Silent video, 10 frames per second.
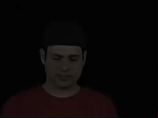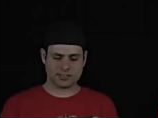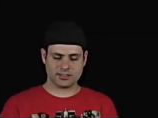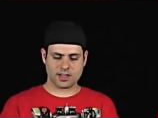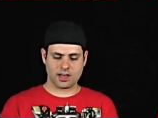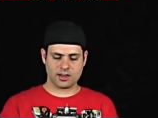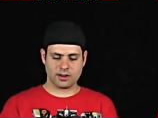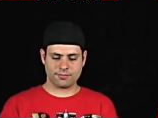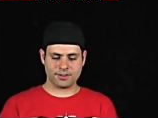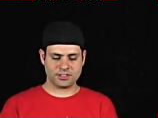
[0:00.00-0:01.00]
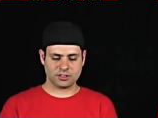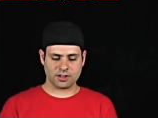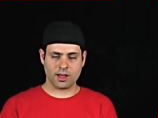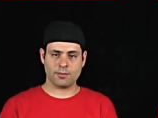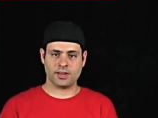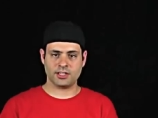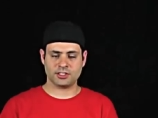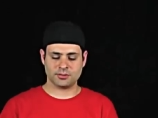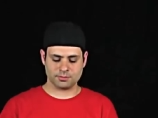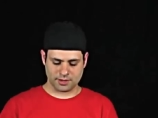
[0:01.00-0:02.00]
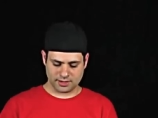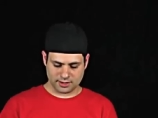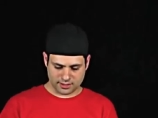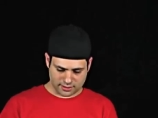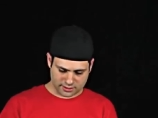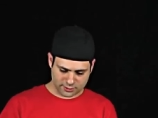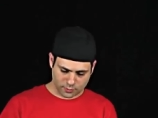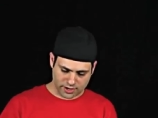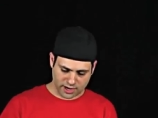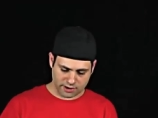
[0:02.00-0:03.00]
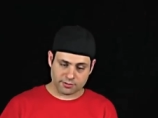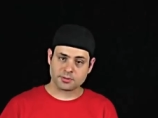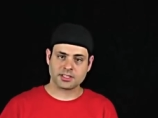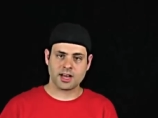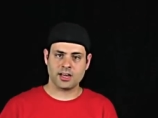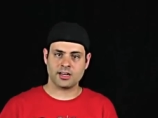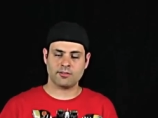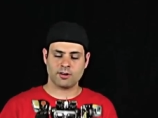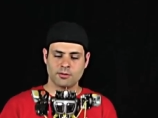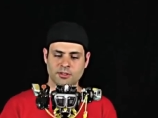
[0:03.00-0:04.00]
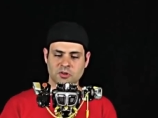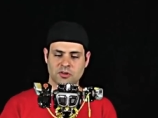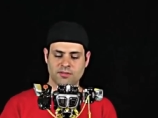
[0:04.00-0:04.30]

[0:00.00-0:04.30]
This is not an official combination, but this is what I got from Scott at Robo Toy